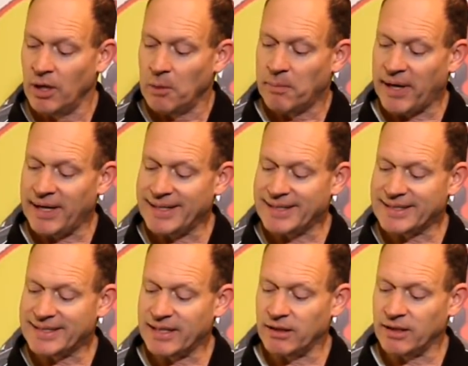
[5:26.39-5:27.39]
but it is
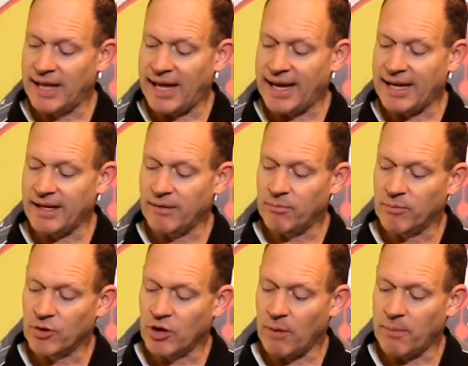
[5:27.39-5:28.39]
still a
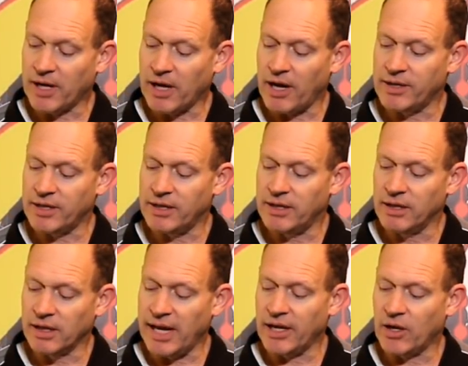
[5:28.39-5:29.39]
copper-coated
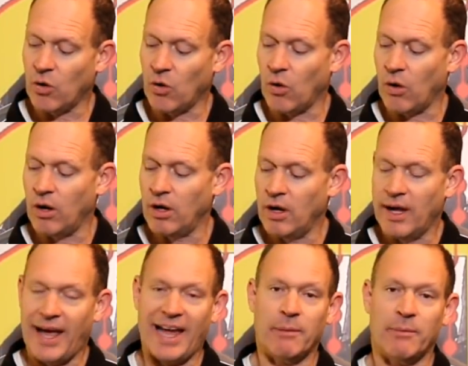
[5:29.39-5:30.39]
lead core
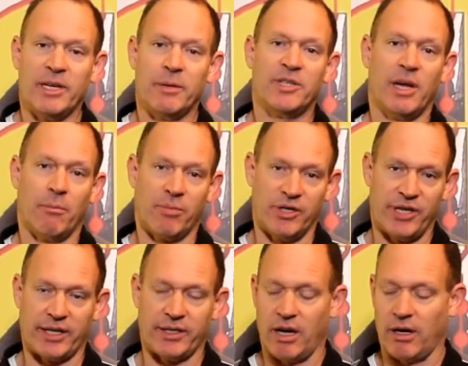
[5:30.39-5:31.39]
aluminium tip
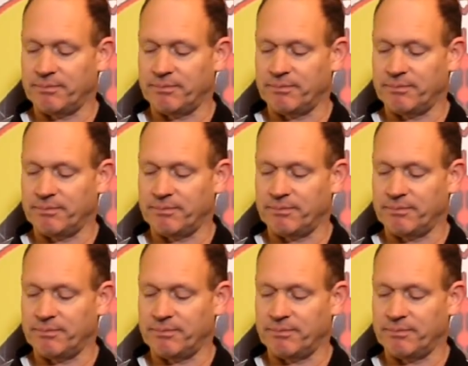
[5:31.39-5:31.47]
projectile.